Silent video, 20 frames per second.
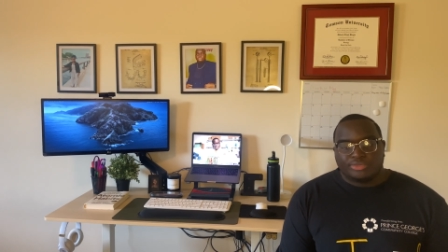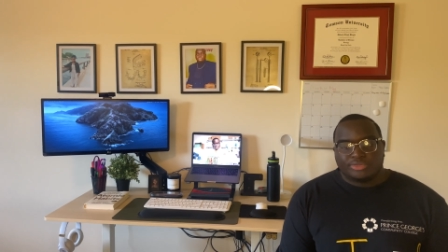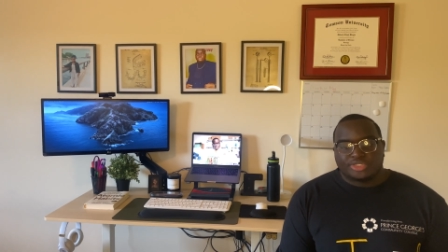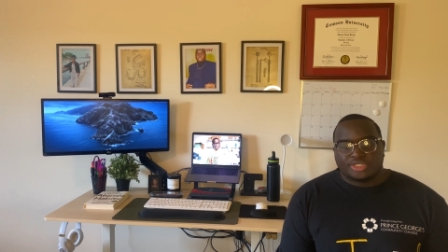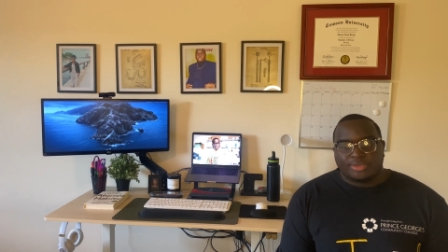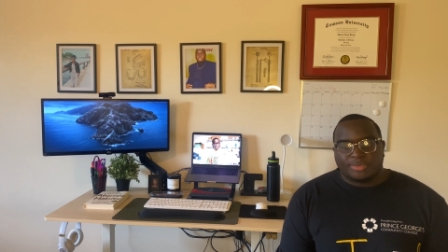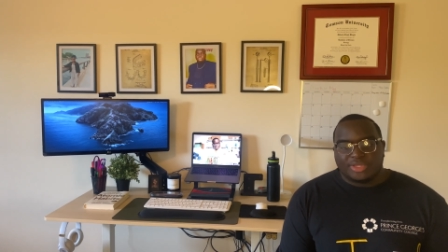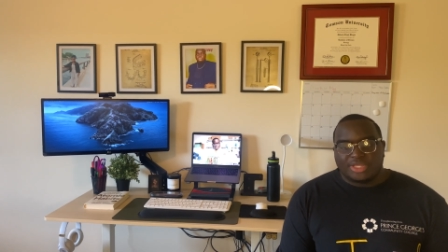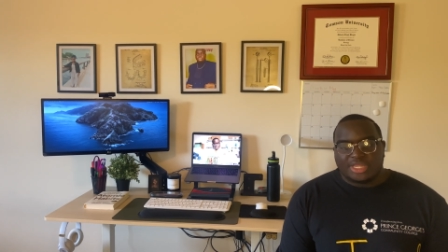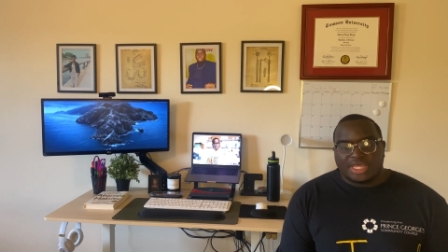
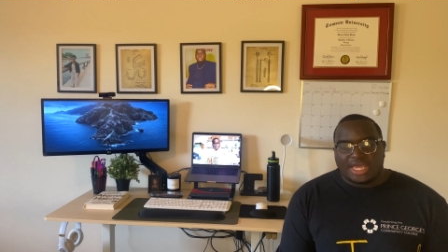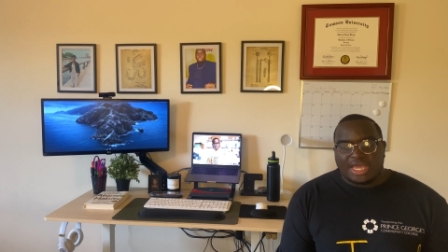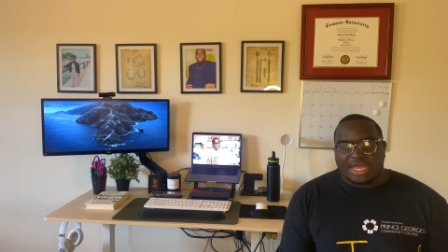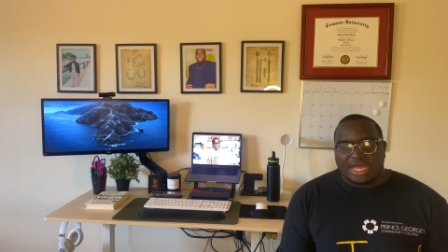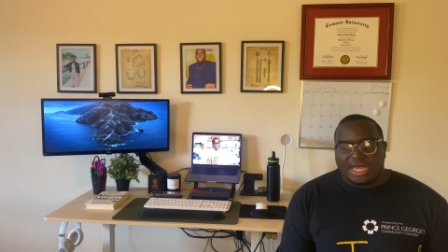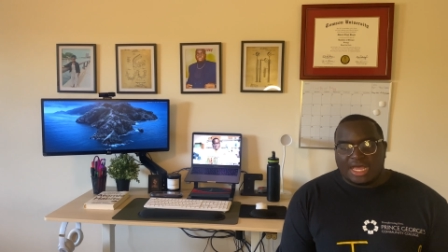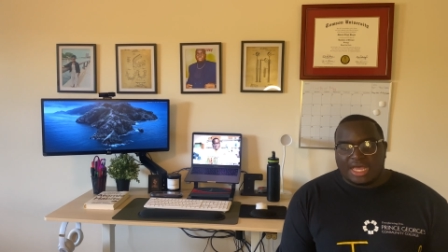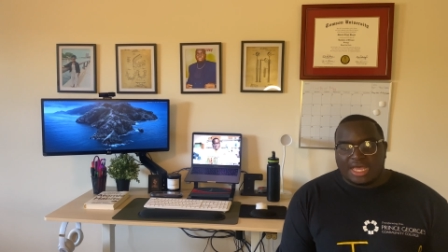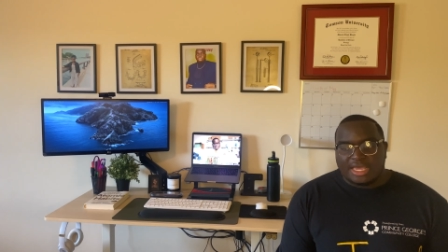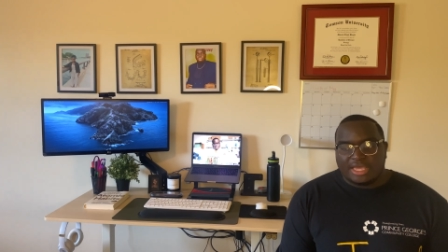something that
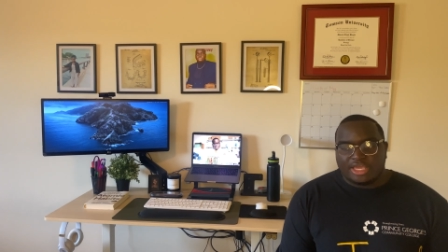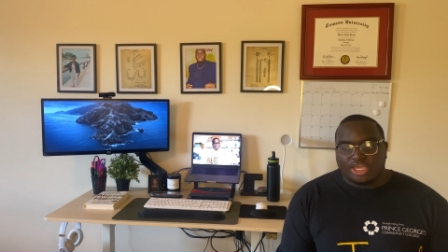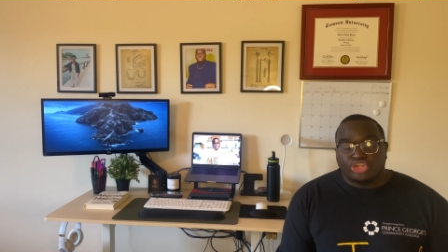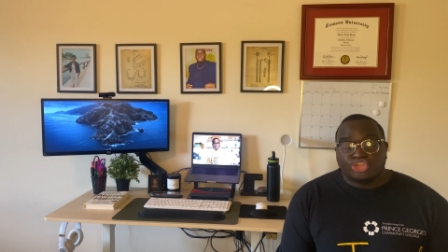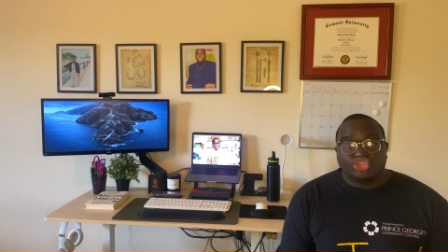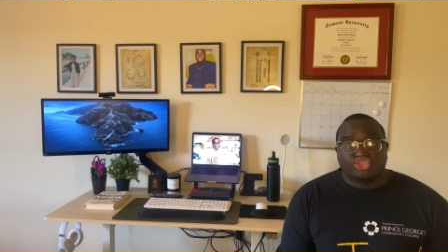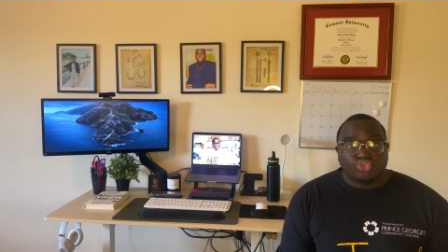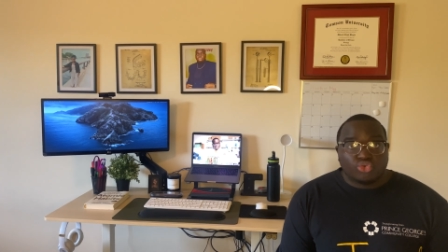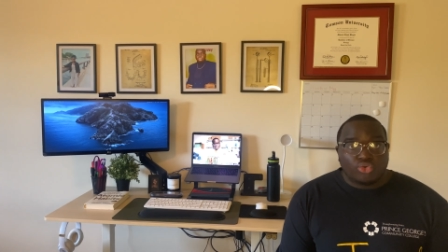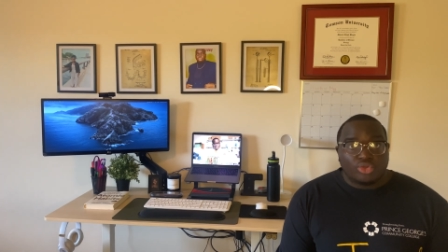I
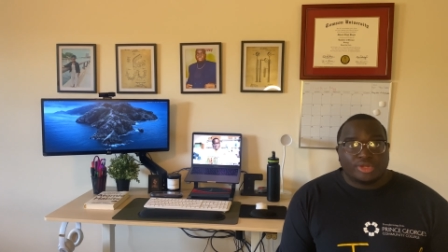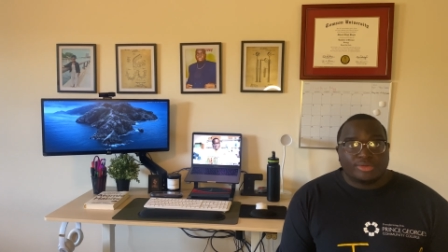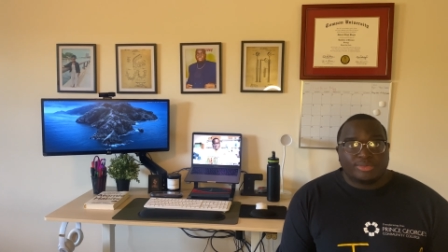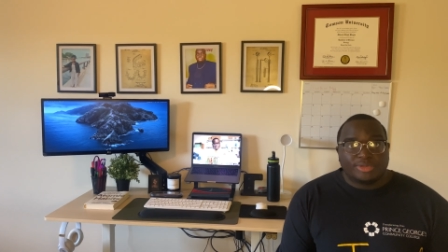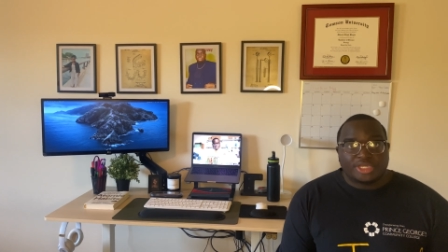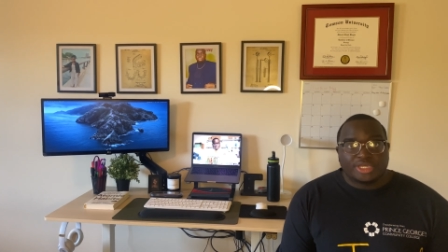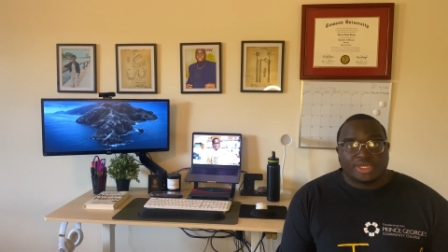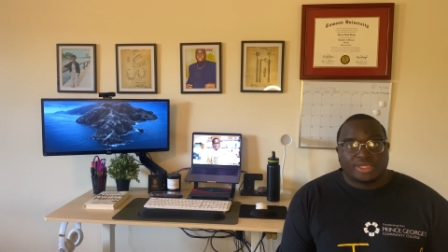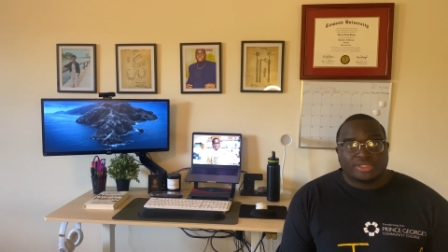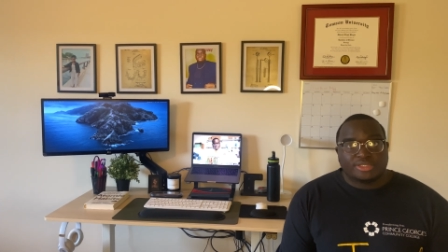enjoyed
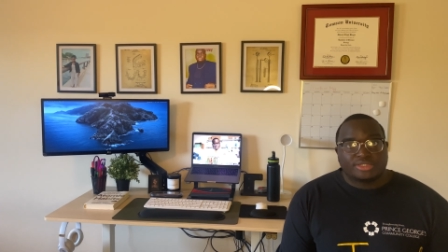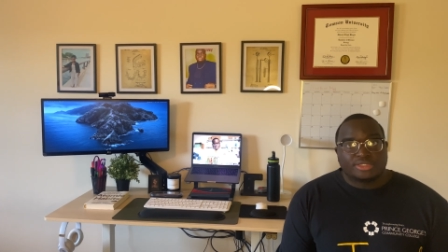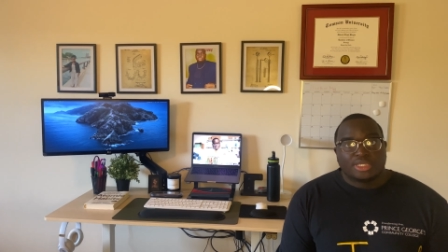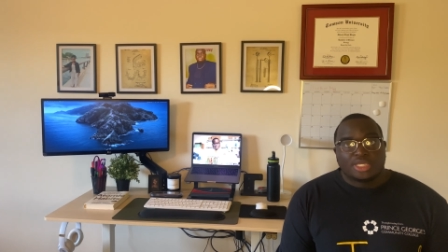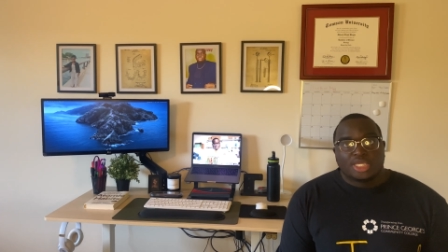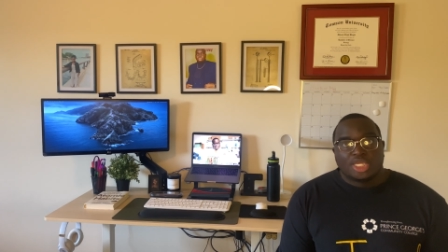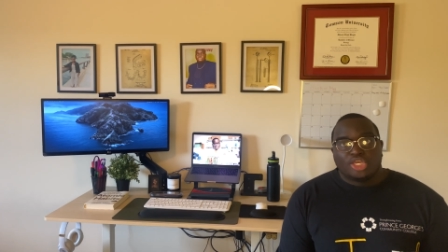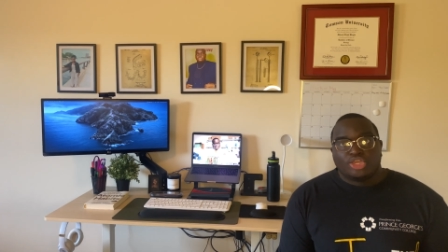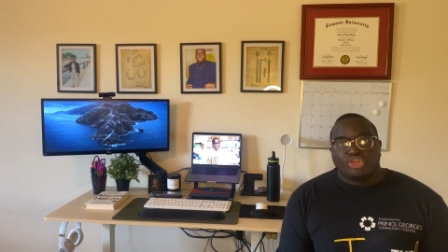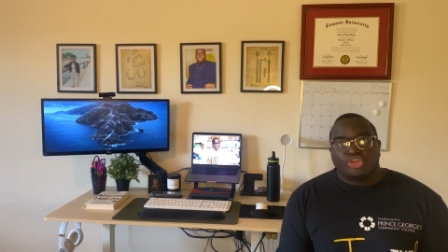because,
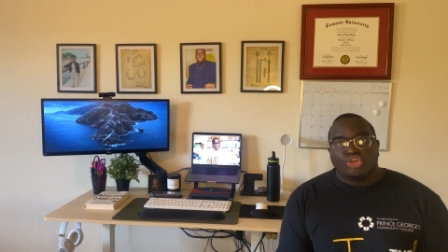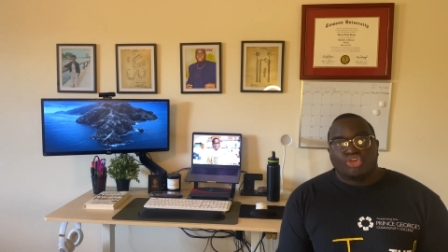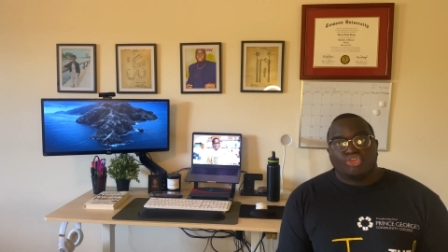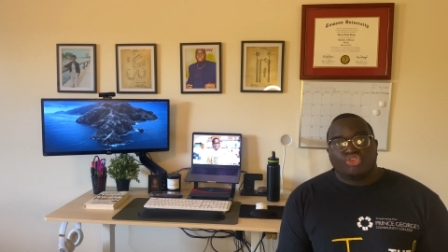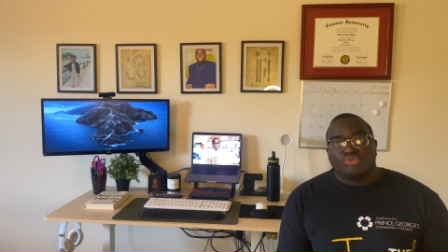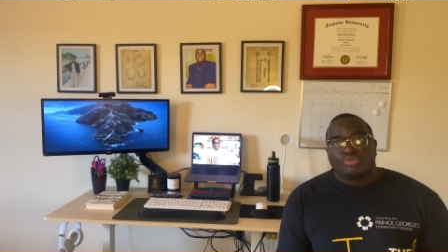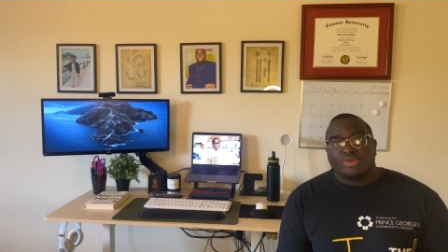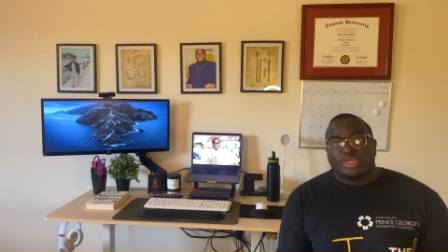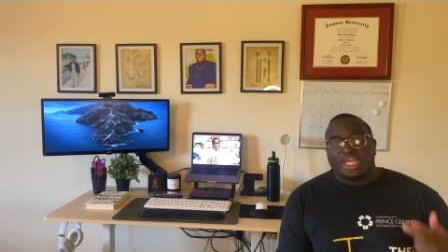you know,